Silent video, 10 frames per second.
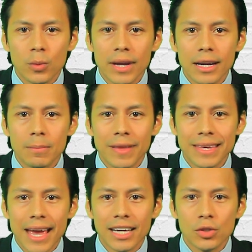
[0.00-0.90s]
created by
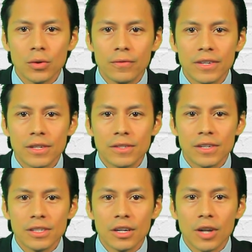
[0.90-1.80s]
the
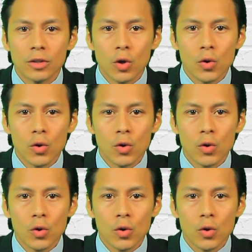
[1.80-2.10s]
astrophysicist Dr.